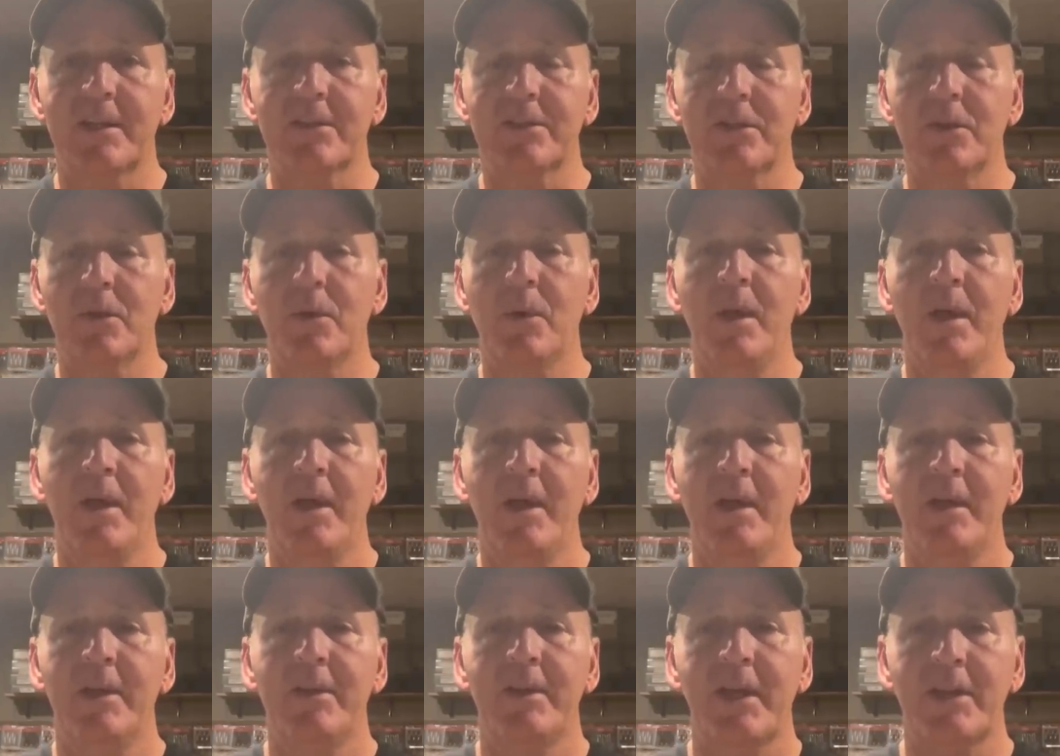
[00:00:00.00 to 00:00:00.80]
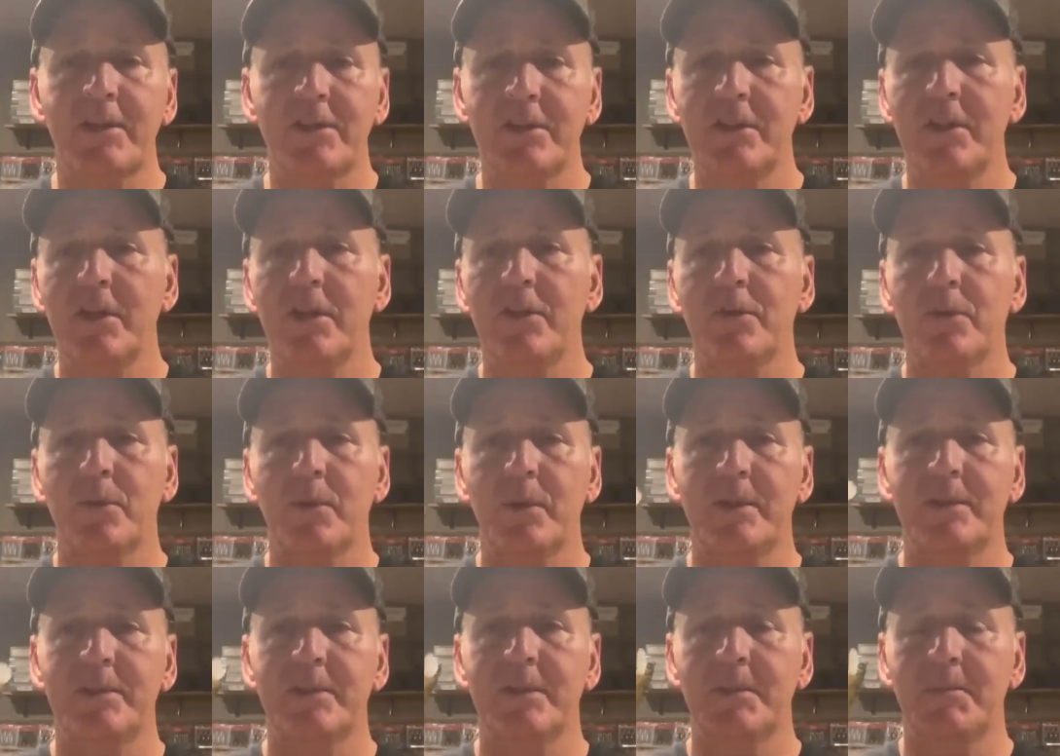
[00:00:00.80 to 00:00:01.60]
So that's another
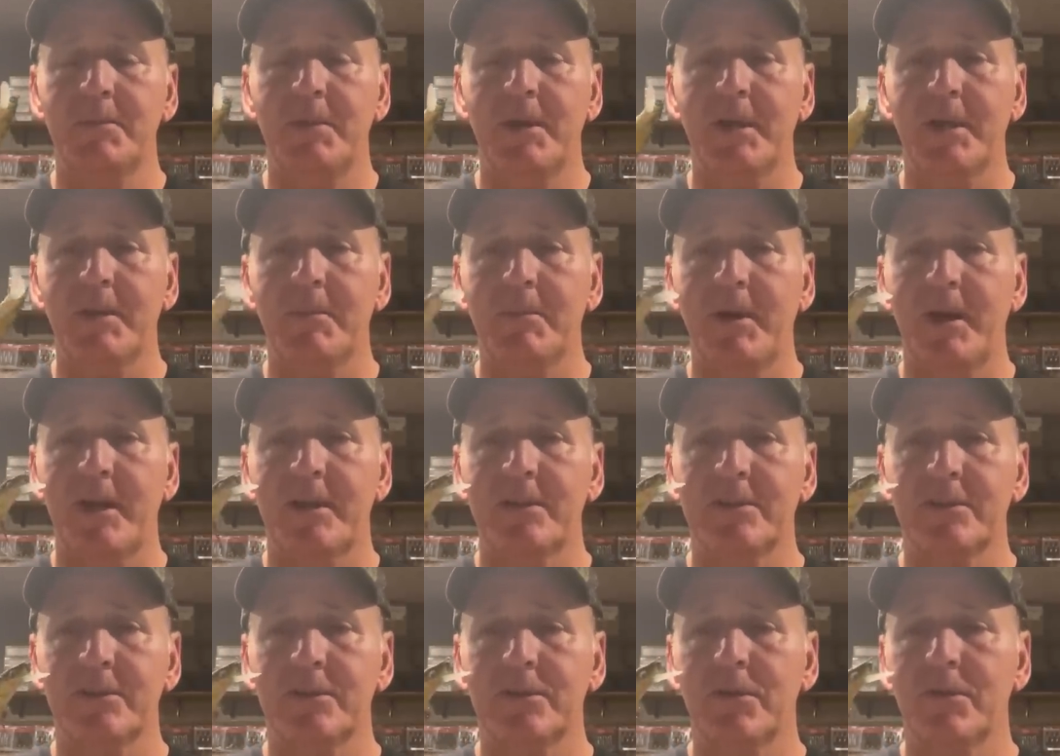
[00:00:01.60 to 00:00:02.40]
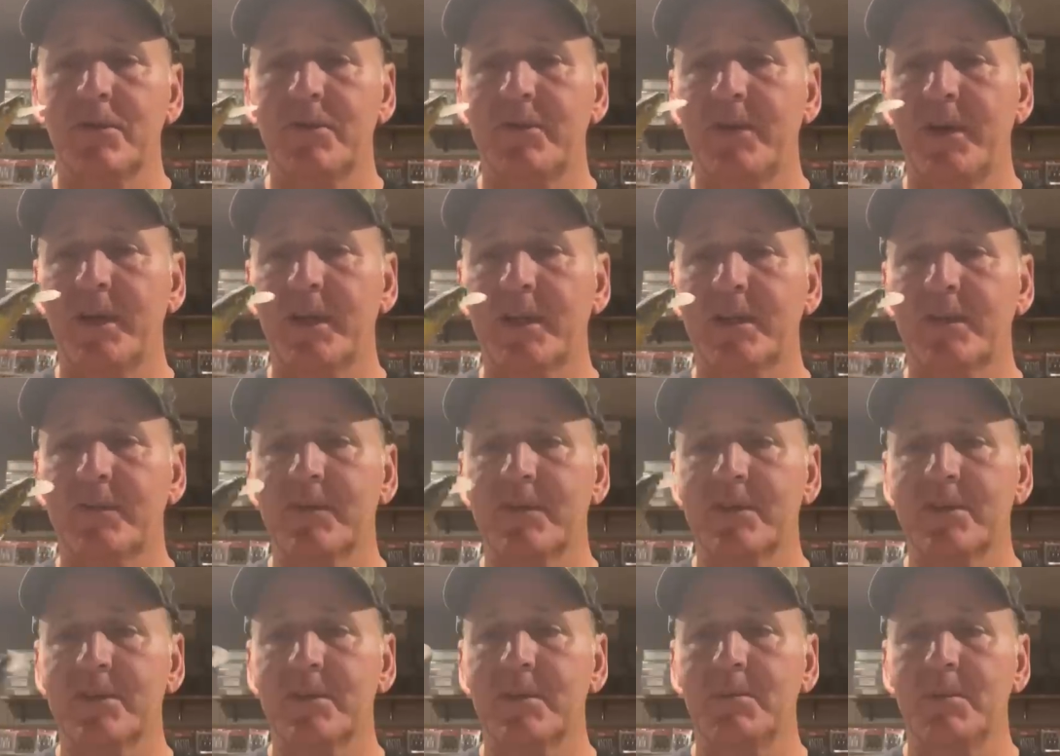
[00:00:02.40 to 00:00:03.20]
reason the Megabass is so effective.
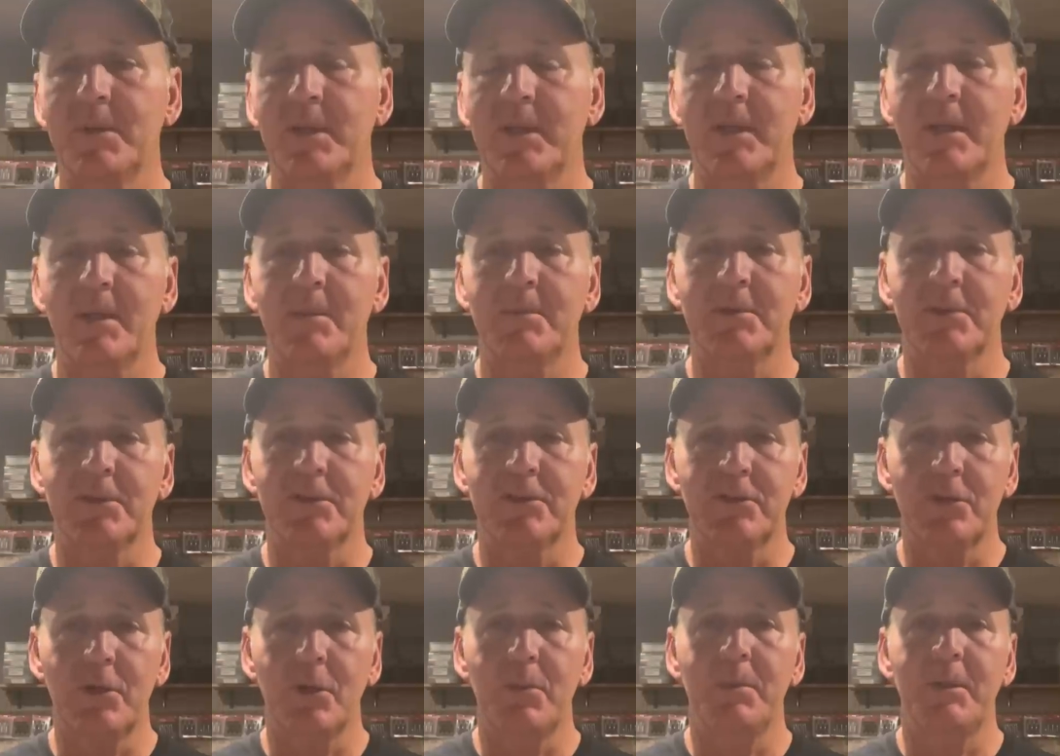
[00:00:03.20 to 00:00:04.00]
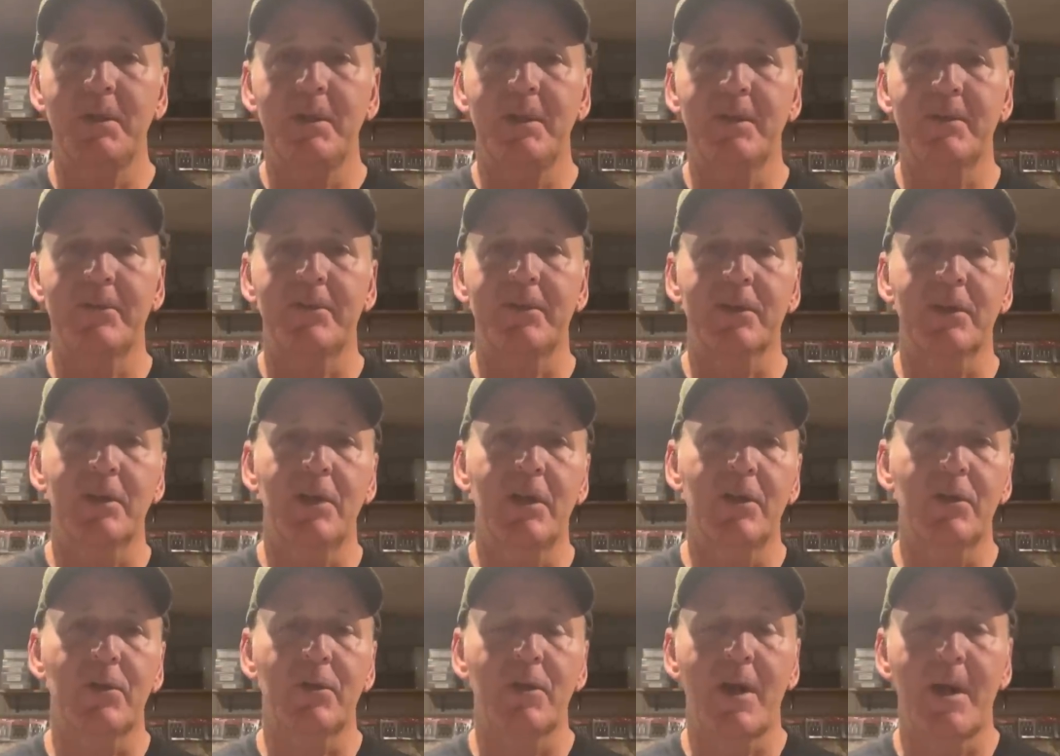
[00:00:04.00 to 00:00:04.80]
It simply comes in so many different
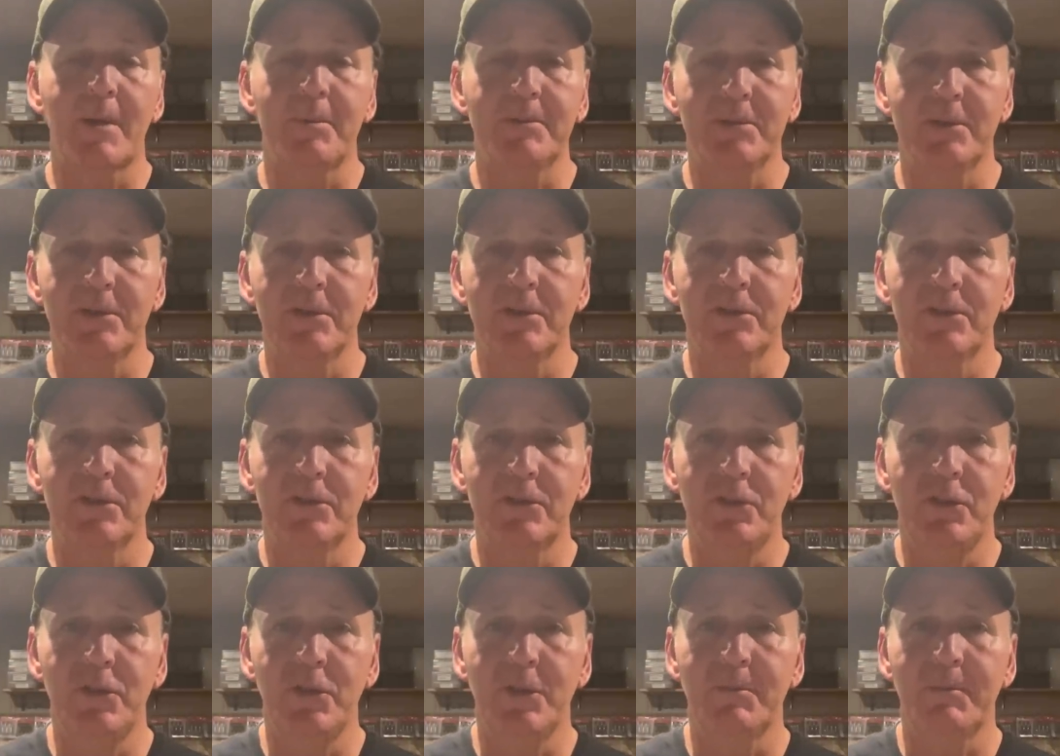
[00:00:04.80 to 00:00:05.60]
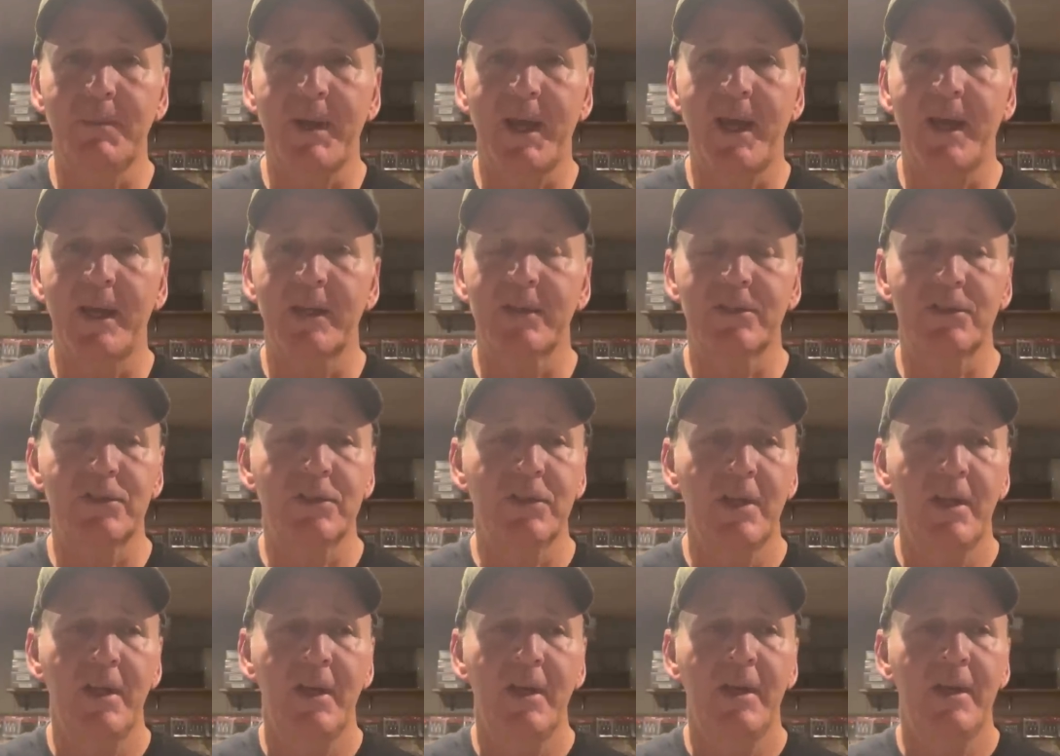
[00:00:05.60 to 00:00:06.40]
color options that you can match
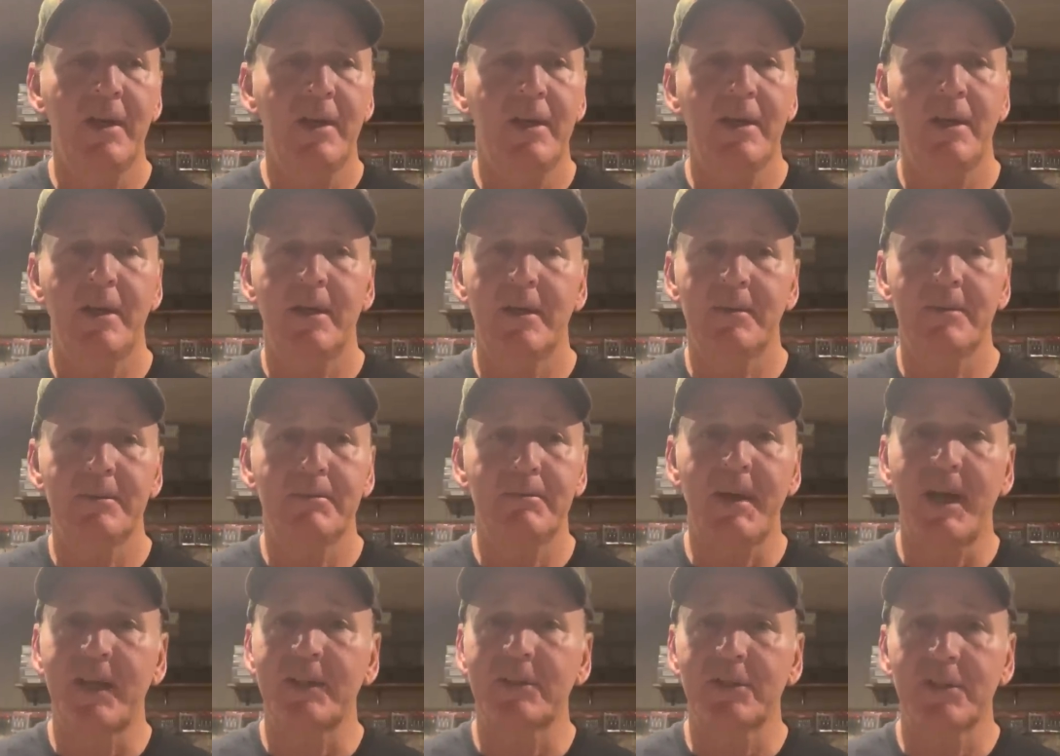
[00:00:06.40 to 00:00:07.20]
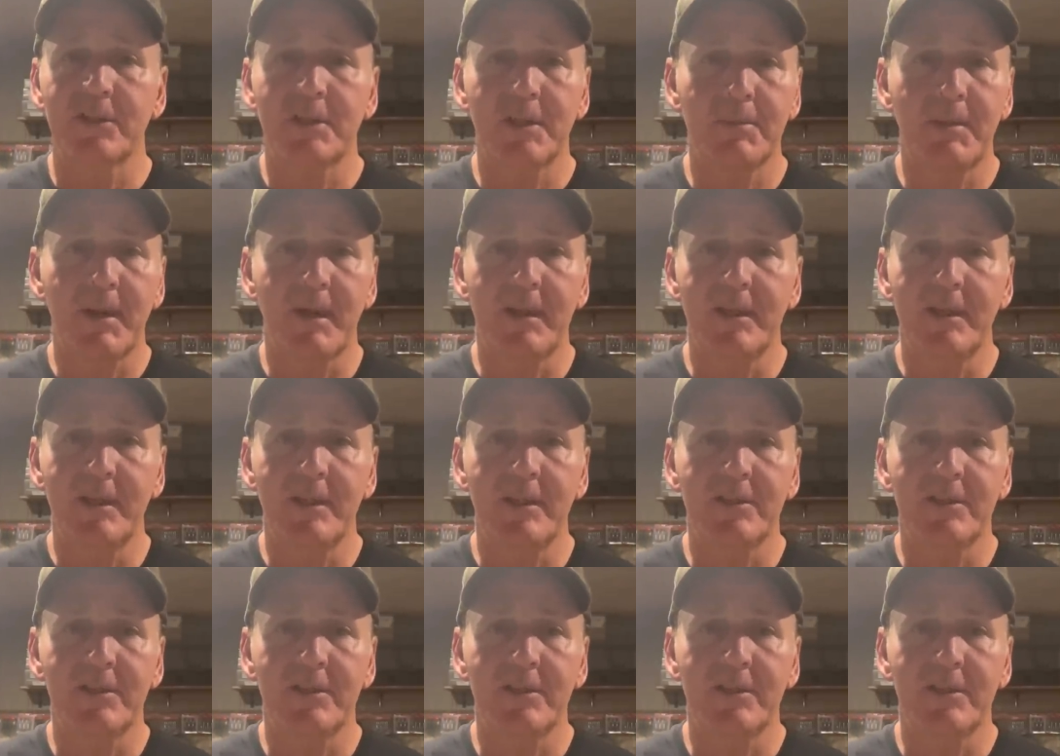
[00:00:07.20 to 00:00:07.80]
it to about any